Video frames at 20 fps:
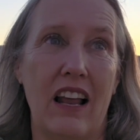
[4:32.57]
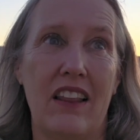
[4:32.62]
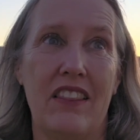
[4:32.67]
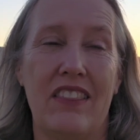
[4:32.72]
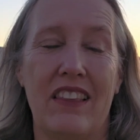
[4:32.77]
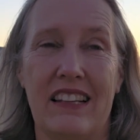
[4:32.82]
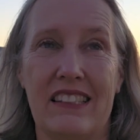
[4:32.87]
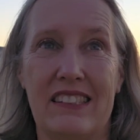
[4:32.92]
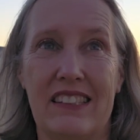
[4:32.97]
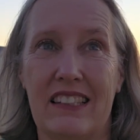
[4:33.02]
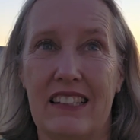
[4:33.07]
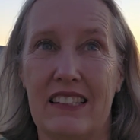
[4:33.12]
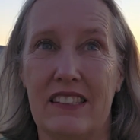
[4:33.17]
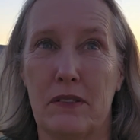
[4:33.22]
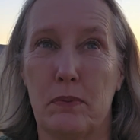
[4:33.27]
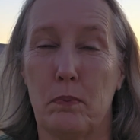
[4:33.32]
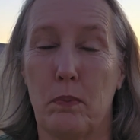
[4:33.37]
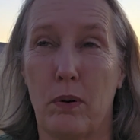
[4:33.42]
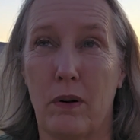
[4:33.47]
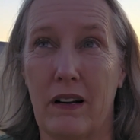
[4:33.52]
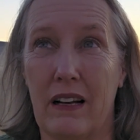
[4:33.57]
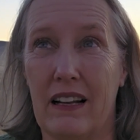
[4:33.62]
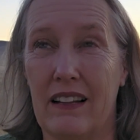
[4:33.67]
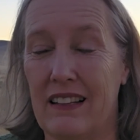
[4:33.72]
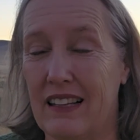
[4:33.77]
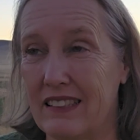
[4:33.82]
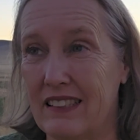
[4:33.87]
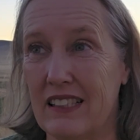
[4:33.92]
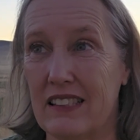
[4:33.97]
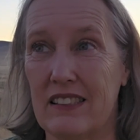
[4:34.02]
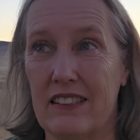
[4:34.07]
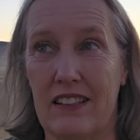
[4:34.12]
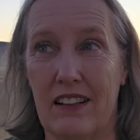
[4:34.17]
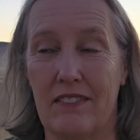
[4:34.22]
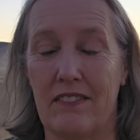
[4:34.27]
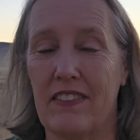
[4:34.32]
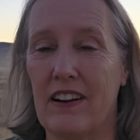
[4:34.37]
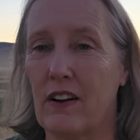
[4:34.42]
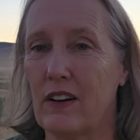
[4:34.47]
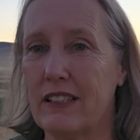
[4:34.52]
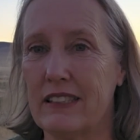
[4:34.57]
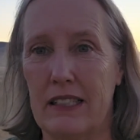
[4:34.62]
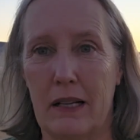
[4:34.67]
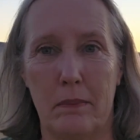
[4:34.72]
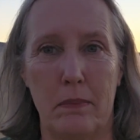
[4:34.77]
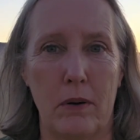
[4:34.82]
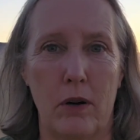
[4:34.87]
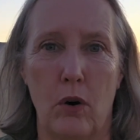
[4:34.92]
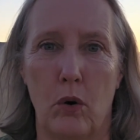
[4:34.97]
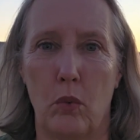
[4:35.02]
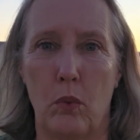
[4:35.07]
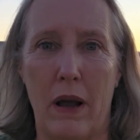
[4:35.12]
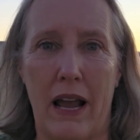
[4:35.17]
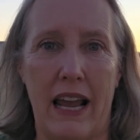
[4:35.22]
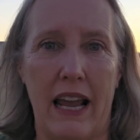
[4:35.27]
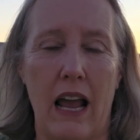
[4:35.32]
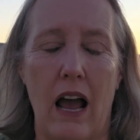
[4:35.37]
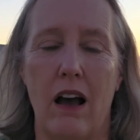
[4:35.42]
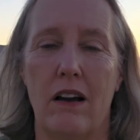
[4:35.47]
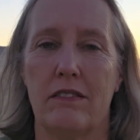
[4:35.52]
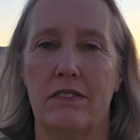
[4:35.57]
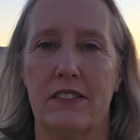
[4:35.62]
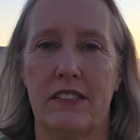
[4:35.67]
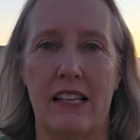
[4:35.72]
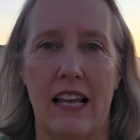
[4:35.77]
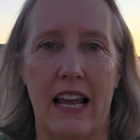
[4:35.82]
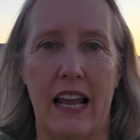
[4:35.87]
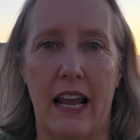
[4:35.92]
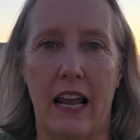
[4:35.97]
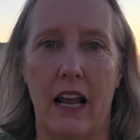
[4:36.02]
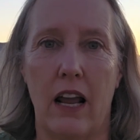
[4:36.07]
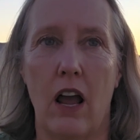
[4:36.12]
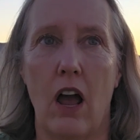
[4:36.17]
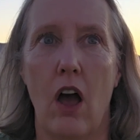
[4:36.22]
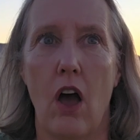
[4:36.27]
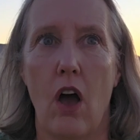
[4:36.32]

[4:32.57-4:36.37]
this is the very typical way of saying